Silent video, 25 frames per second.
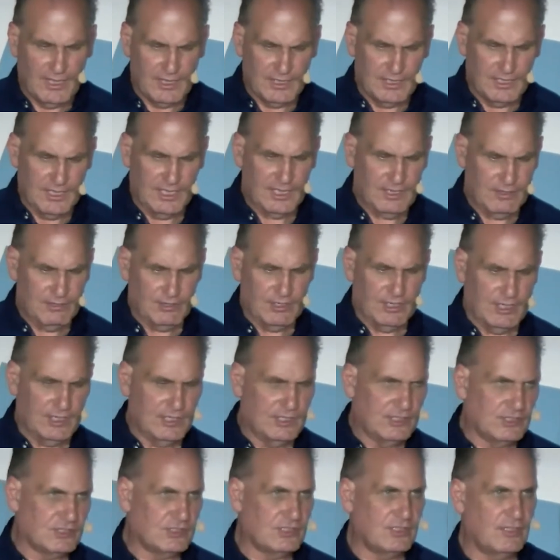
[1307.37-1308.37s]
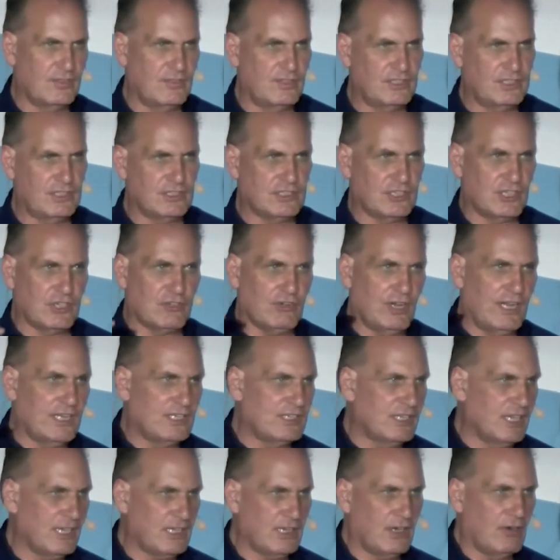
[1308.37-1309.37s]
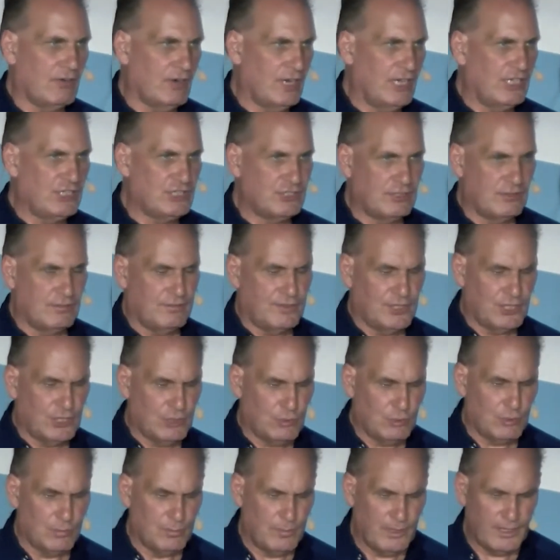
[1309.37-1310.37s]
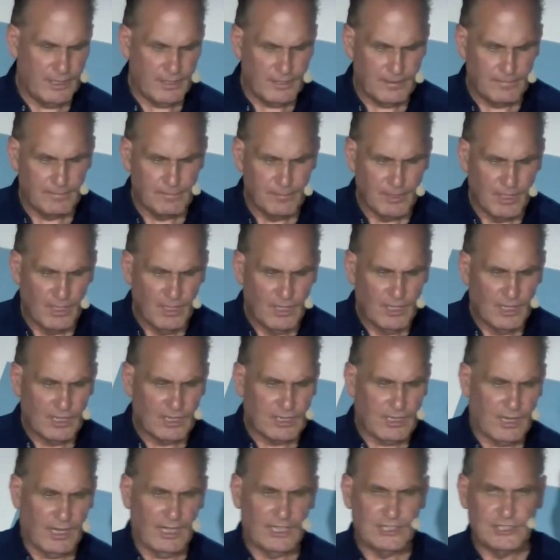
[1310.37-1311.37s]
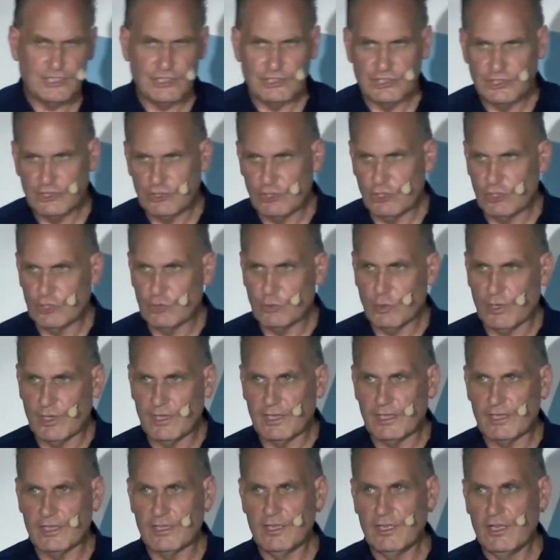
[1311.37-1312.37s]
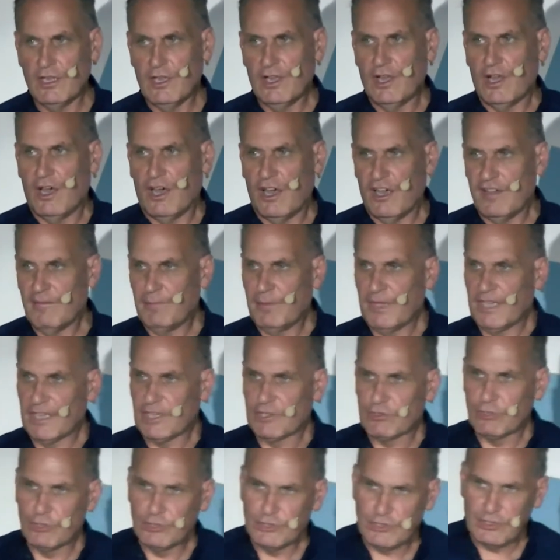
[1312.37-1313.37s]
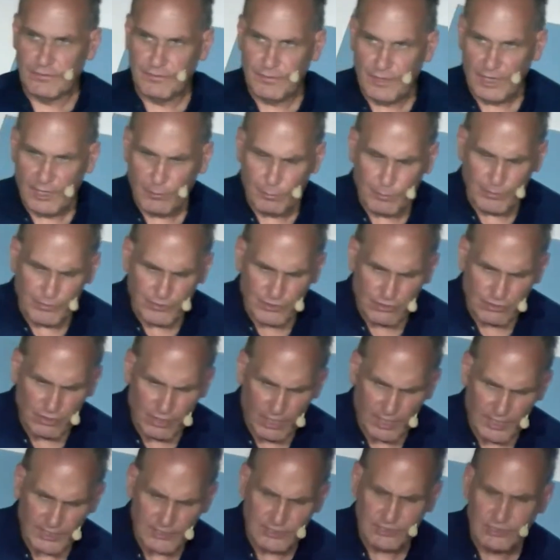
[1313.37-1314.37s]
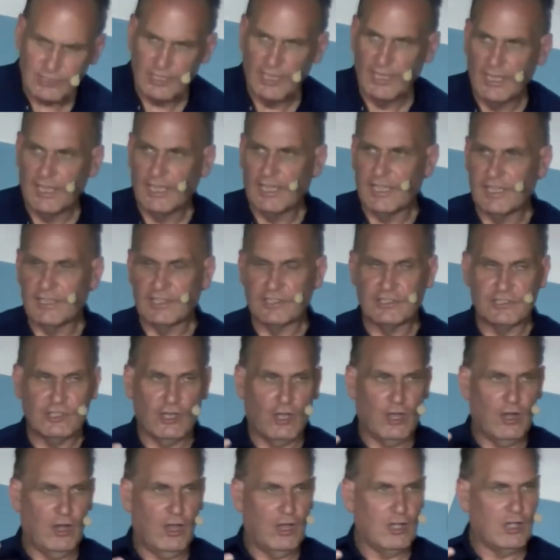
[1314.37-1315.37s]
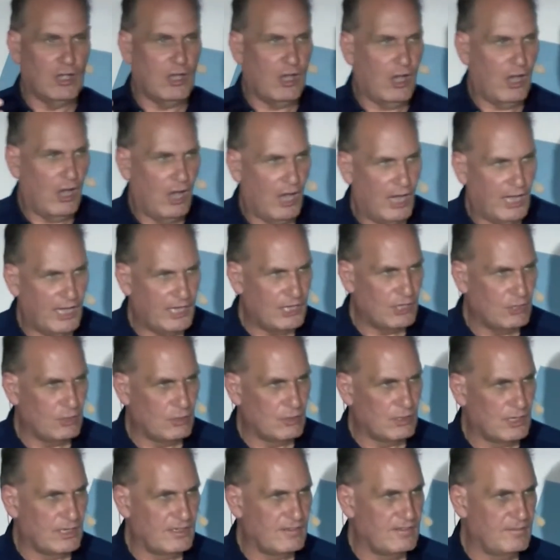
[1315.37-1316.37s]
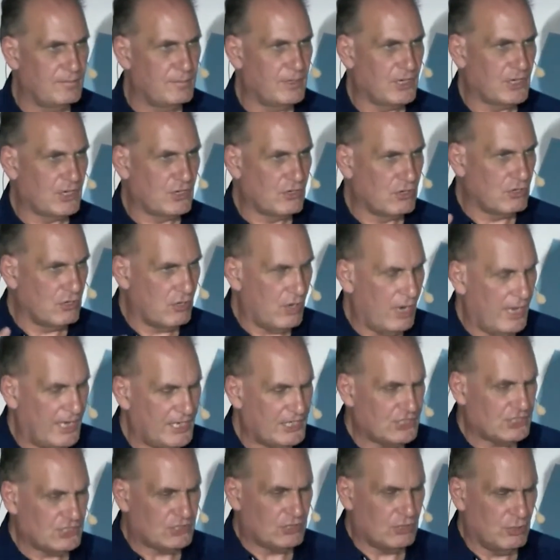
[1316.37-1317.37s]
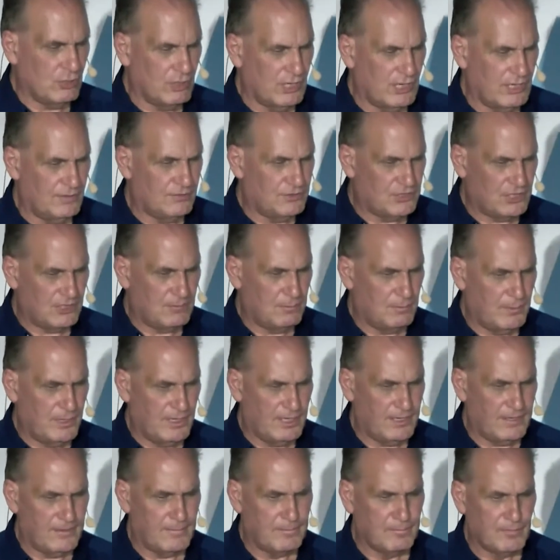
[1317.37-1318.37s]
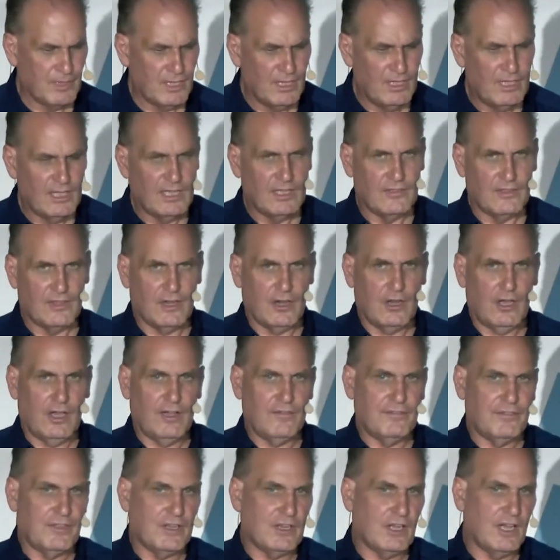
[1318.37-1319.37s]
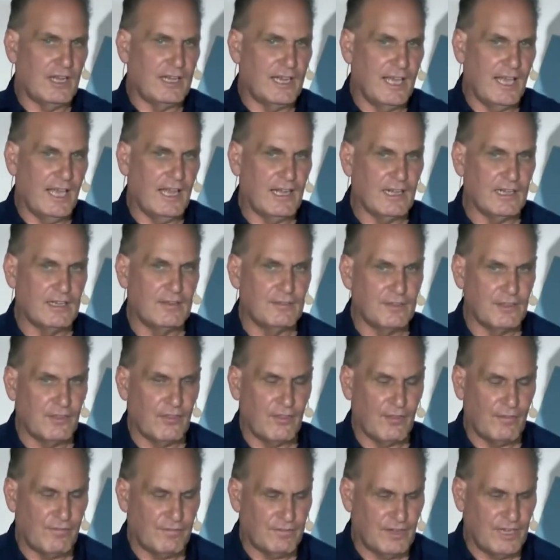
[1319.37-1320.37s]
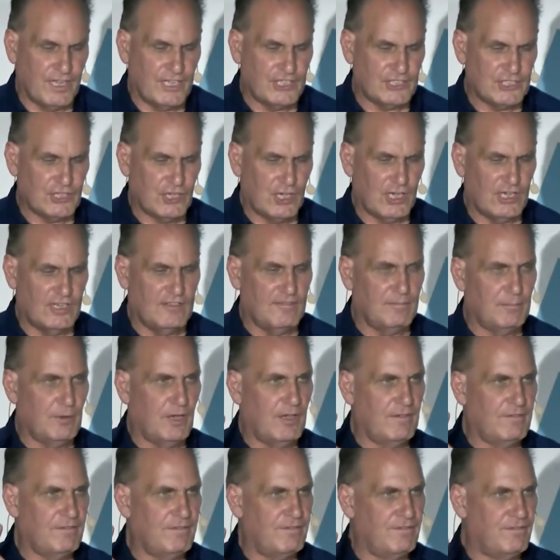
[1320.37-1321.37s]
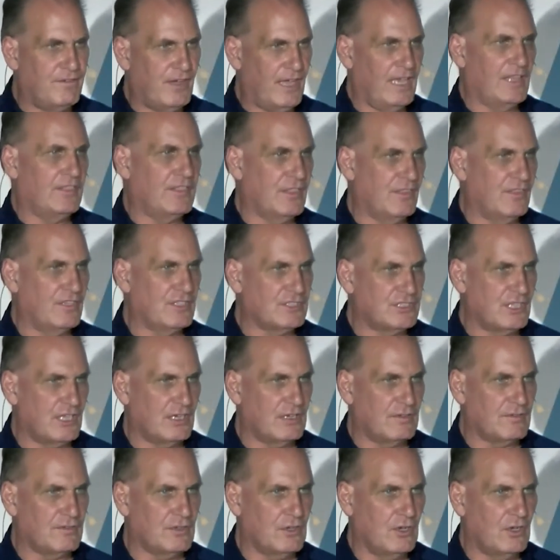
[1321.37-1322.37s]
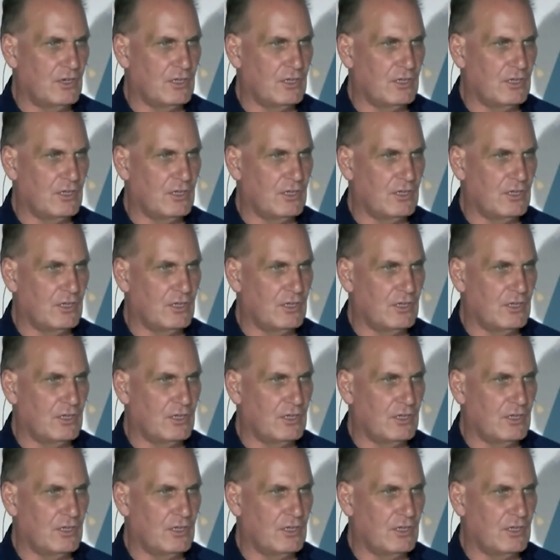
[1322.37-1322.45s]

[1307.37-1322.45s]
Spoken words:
And here it is. This is a great declaration for you and me. Galatians 2:20. I've been crucified with Christ. It is no longer I who live, but Christ who lives in me. In the life that I now live in the flesh, I live by faith in the Son of